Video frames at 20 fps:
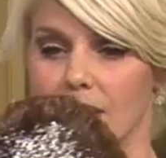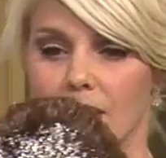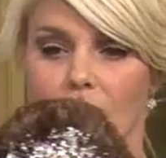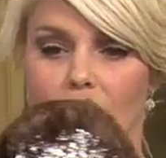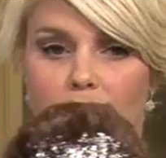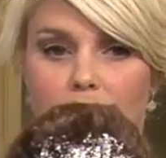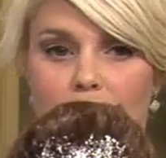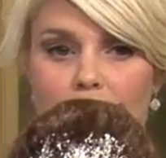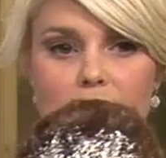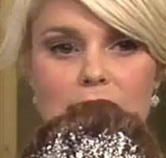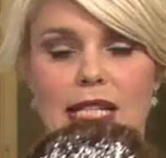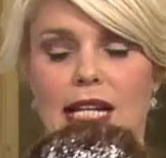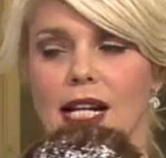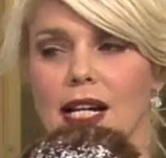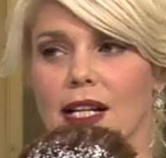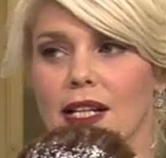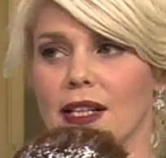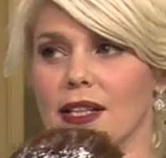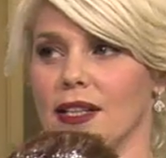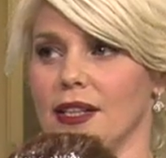is
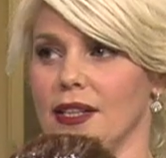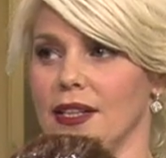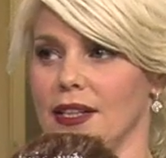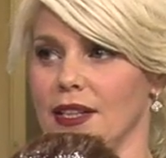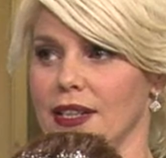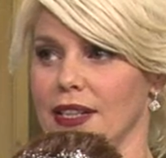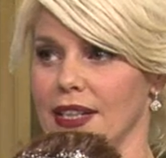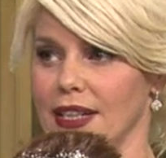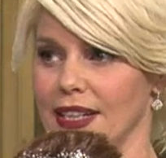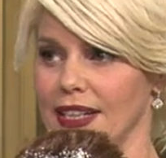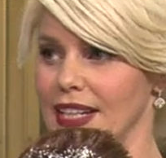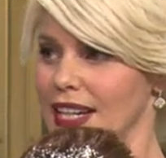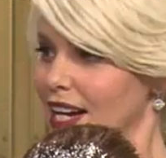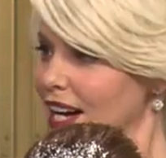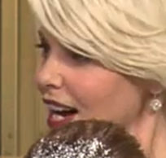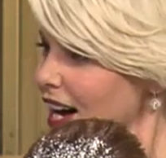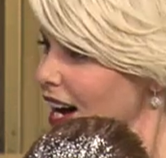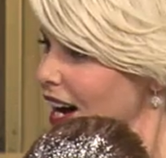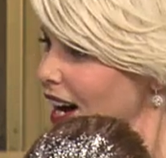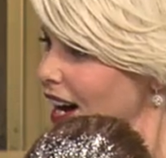festive. Hair.
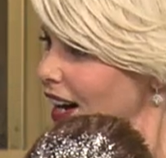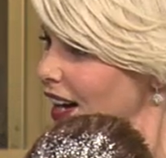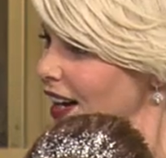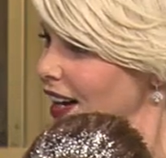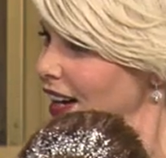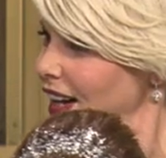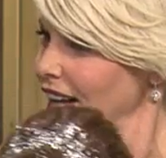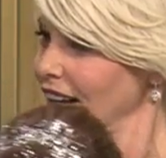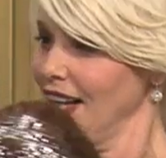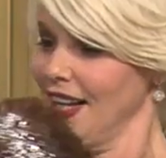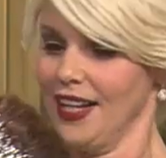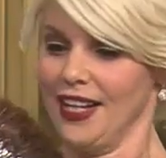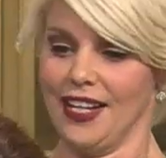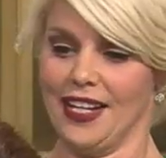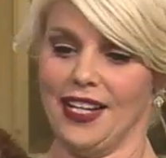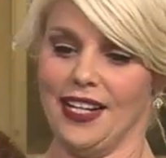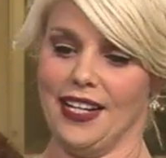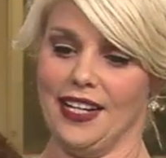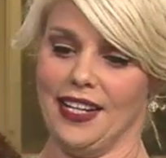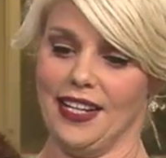Yeah. That is
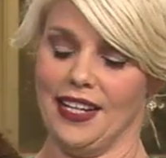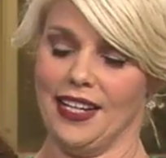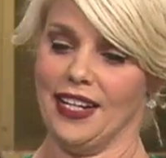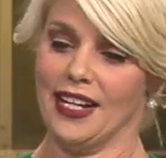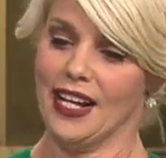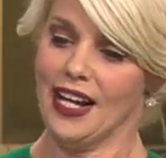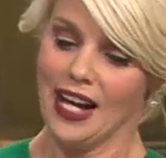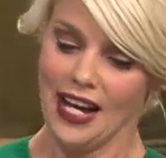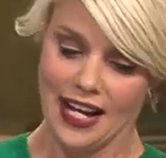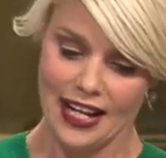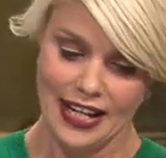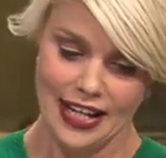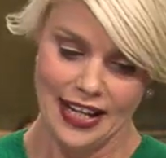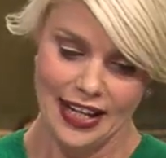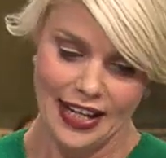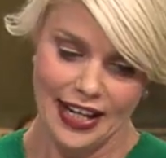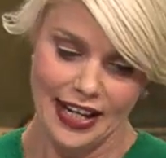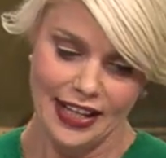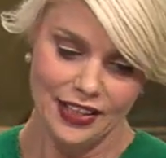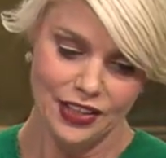very, very
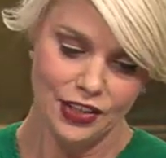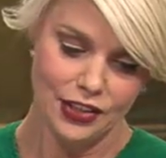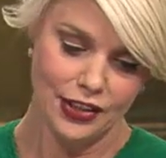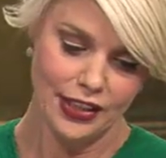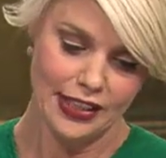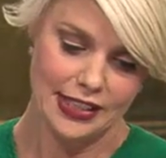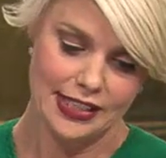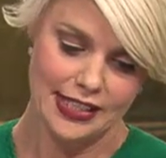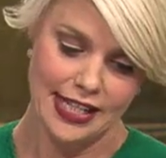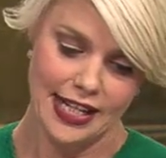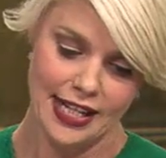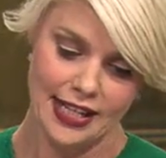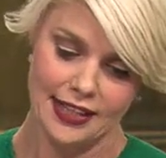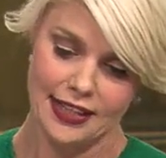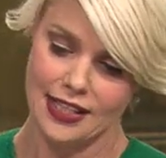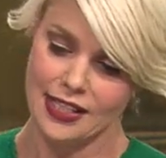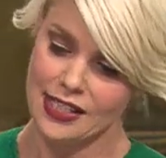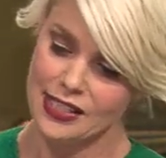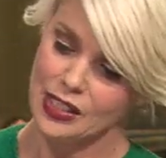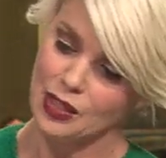nice. And you can take
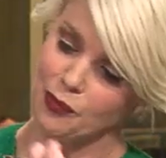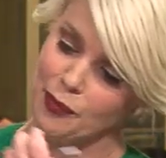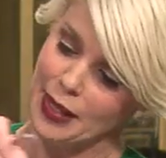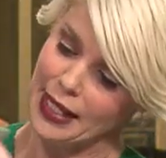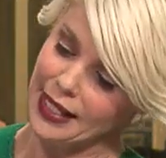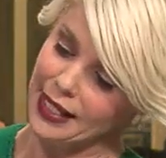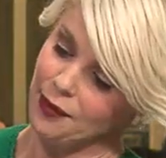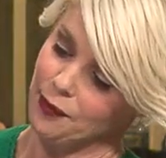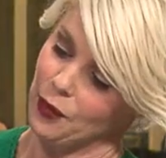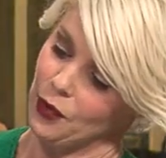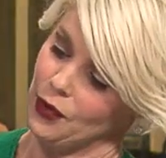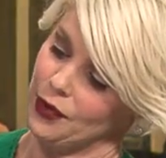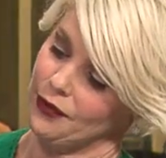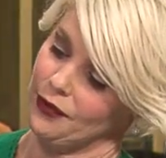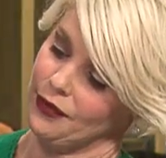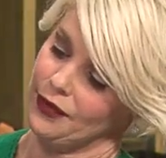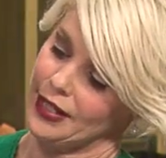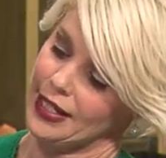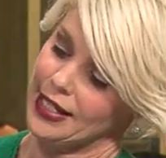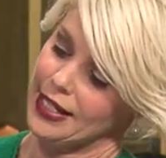this and make it more
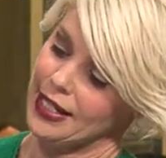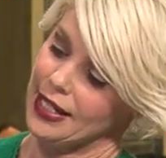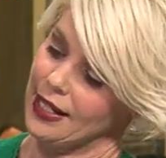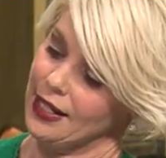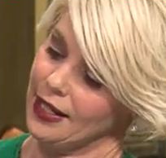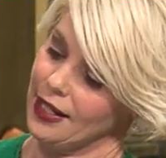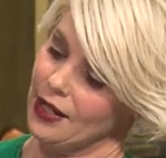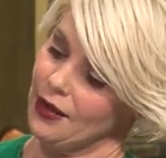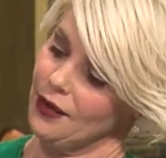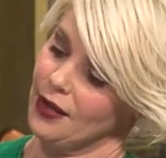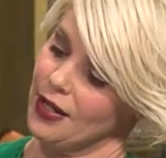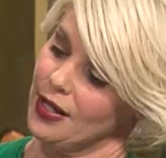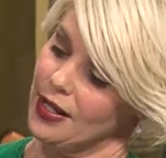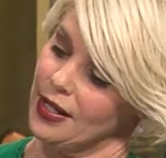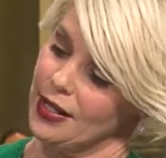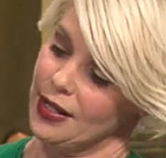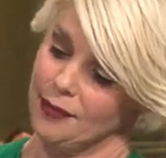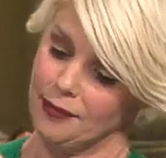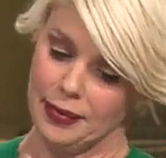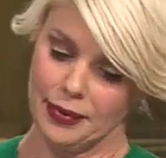flaky and go
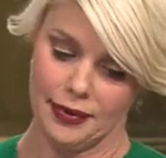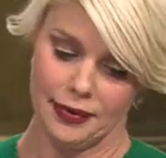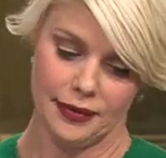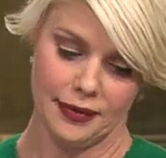up